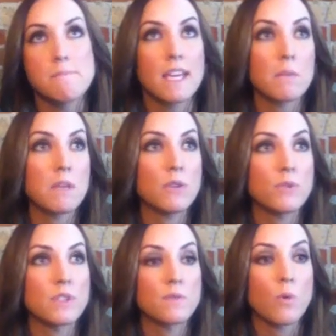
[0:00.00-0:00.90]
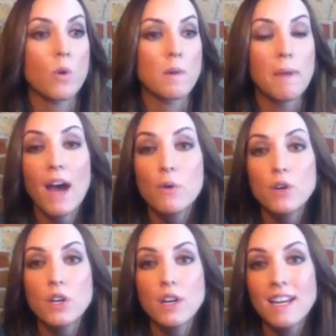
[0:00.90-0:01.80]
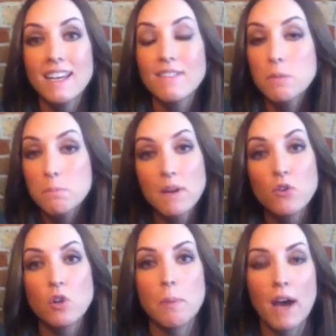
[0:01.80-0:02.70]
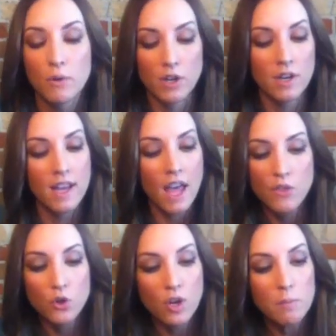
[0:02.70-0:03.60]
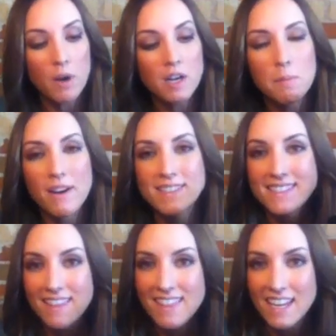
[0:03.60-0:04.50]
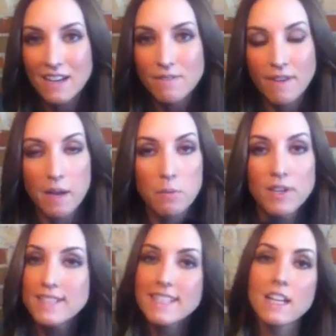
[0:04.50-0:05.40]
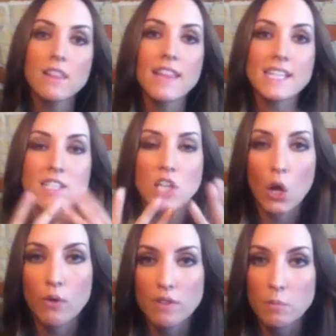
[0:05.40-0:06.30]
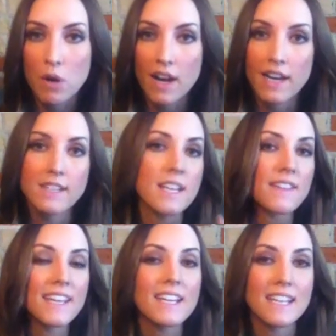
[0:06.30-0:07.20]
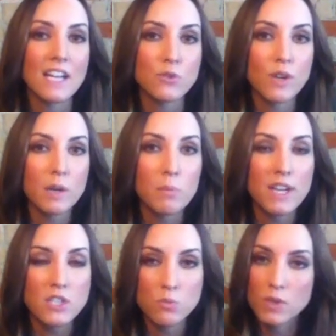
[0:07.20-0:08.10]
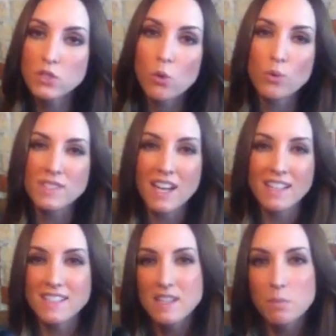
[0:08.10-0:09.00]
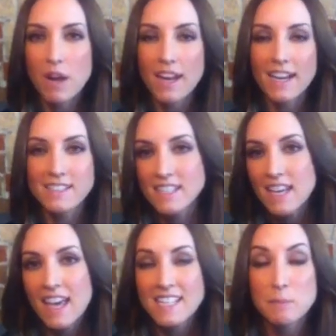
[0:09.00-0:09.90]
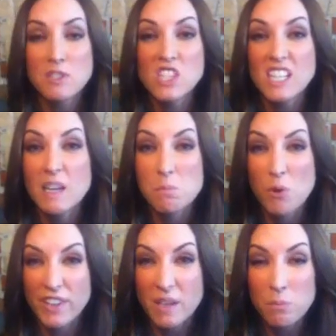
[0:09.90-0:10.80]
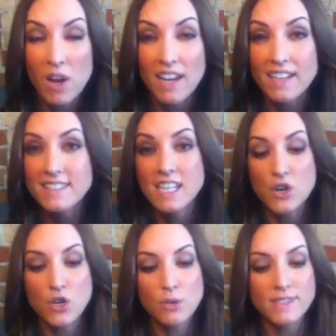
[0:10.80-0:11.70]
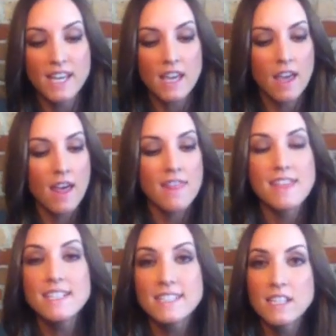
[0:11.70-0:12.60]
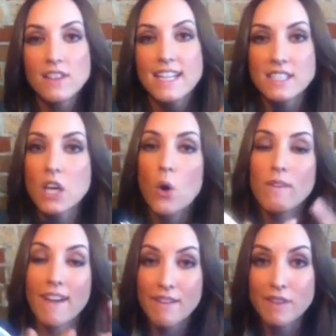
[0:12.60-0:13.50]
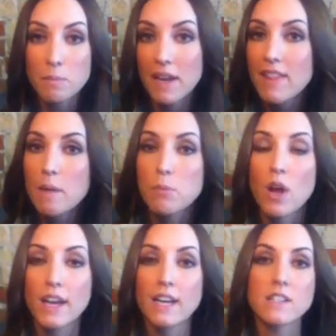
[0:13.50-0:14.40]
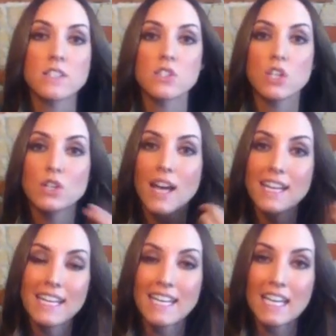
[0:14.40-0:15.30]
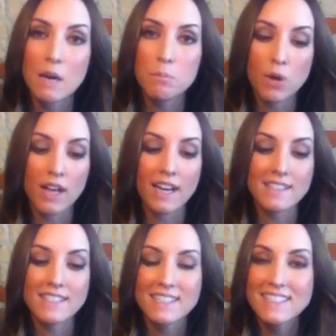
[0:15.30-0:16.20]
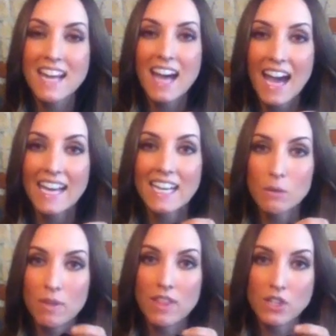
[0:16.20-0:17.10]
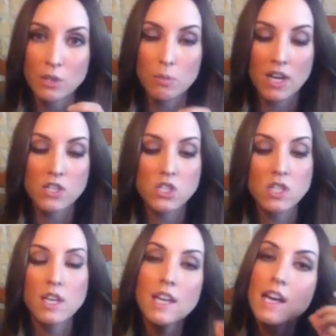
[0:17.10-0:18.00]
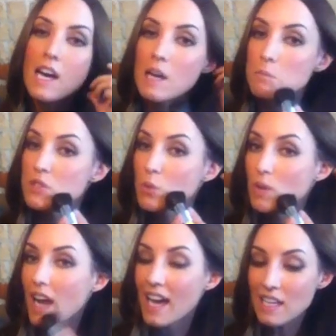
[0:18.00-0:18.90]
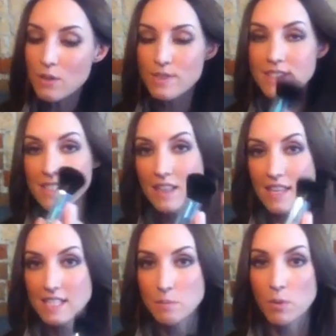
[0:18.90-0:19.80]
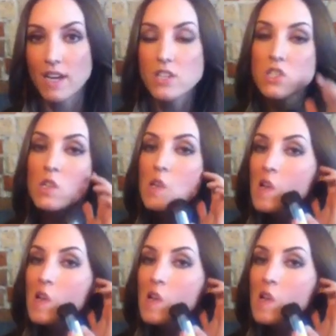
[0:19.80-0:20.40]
it could be used for powder, even mineral powder. And the great part about a synthetic fiber is that it lets go of your product. Unlike a natural hair brush, which holds on to the product, especially in the emollient products that you're using, this lets go of every bit of that product. So you're not eating up product, it's not hiding within your brush. So when I use this brush,